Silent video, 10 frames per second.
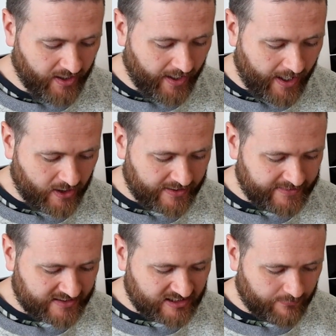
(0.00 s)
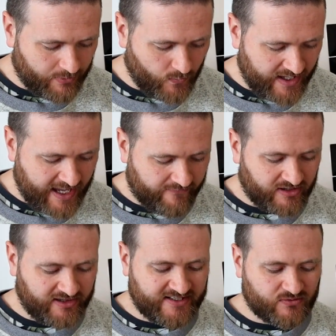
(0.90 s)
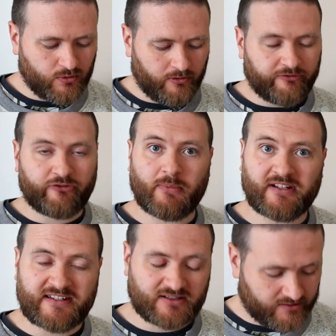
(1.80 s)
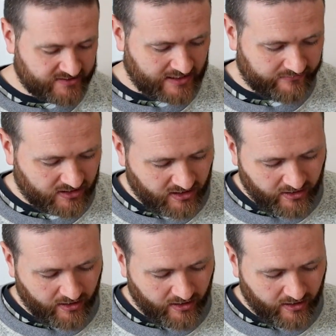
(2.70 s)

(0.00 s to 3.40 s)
Okay, next up we have Liz Wolf from my Discord server.